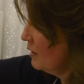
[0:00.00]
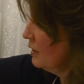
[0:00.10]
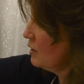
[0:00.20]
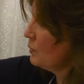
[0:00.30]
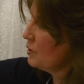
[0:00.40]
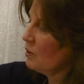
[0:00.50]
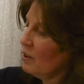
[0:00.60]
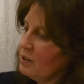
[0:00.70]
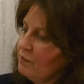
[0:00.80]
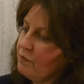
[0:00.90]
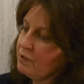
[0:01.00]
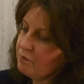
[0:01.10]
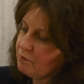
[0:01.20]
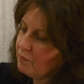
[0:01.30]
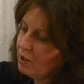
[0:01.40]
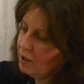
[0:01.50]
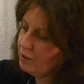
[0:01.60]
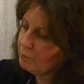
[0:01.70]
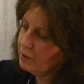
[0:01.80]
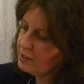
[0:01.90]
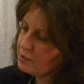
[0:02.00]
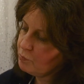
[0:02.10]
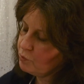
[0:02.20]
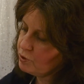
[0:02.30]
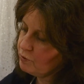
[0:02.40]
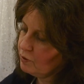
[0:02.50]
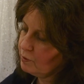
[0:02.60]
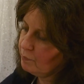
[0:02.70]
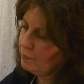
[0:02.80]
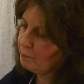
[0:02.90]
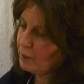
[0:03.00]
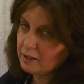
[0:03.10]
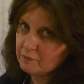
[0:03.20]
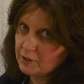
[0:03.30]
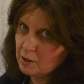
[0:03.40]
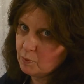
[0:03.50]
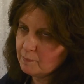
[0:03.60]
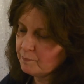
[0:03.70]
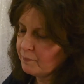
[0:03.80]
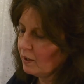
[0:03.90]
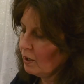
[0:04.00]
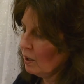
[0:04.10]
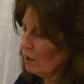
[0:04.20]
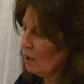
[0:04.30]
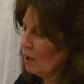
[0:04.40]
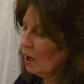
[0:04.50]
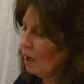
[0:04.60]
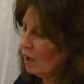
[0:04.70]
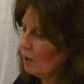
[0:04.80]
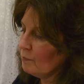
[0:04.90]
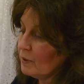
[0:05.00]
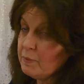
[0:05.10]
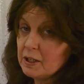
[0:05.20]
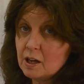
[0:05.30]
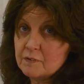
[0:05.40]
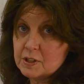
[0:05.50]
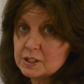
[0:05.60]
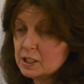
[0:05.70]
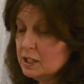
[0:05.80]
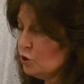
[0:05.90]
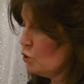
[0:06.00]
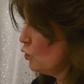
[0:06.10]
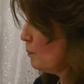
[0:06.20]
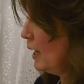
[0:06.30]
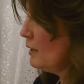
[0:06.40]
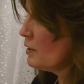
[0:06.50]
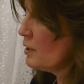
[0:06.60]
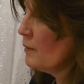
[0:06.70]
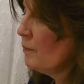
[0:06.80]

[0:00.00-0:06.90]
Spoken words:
this one's got a different lace embroidery on the back of that one. They've been covered in chalk paint,